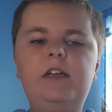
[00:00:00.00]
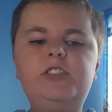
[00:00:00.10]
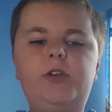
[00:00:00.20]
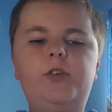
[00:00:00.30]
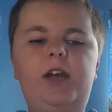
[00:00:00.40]

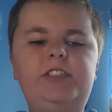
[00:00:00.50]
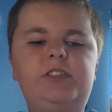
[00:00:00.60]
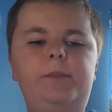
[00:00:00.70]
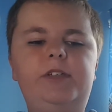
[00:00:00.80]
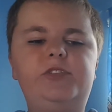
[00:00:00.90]
So you guys
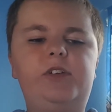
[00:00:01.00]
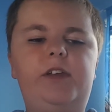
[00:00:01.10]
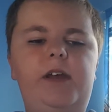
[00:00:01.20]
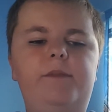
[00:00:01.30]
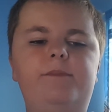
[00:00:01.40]
can basically
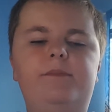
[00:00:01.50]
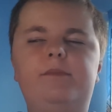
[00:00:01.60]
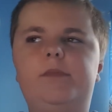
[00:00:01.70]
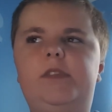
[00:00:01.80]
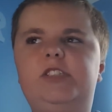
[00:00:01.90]
get
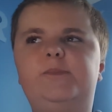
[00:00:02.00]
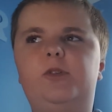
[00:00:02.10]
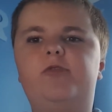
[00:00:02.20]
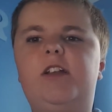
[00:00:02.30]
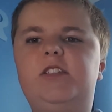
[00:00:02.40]
this
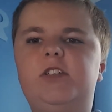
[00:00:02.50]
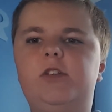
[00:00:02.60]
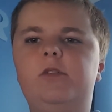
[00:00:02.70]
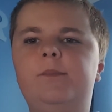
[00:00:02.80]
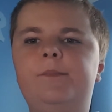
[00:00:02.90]
book read to
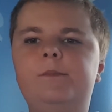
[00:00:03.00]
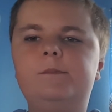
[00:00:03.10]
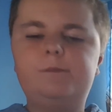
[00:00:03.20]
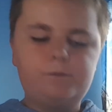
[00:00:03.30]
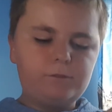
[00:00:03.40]
you
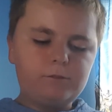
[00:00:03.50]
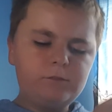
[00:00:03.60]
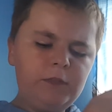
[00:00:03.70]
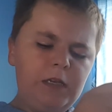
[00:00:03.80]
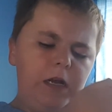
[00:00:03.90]

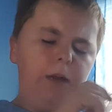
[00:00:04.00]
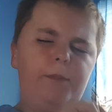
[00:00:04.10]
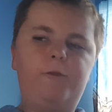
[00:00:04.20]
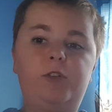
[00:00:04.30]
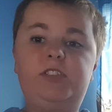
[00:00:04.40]

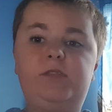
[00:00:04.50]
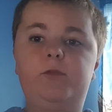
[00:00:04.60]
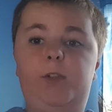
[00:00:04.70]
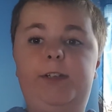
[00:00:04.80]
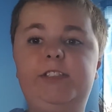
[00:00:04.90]
before it's
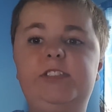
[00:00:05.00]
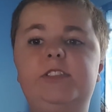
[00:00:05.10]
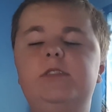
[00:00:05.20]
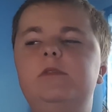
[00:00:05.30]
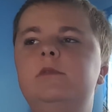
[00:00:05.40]
even released.